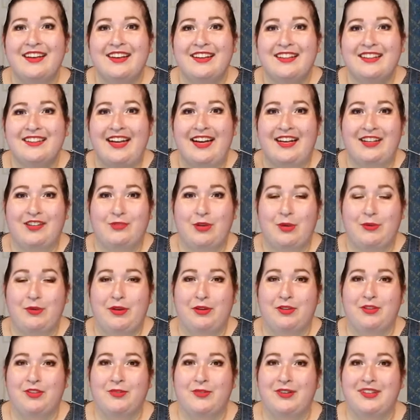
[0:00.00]
That is what we
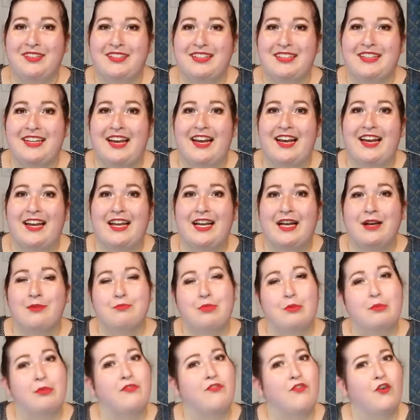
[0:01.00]
are doing today.
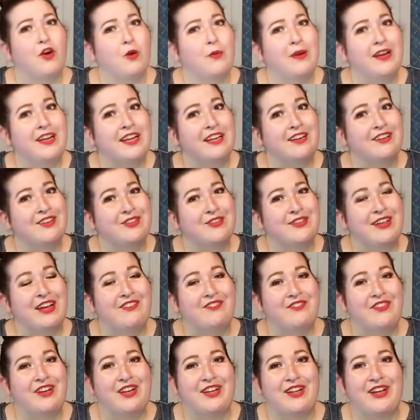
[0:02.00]
But before we get into
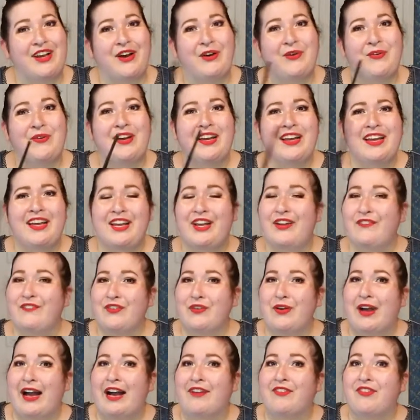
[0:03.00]
that video, if
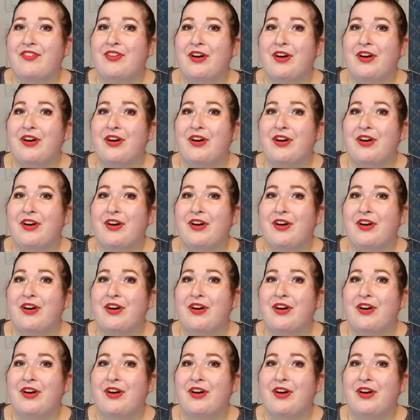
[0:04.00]
you haven't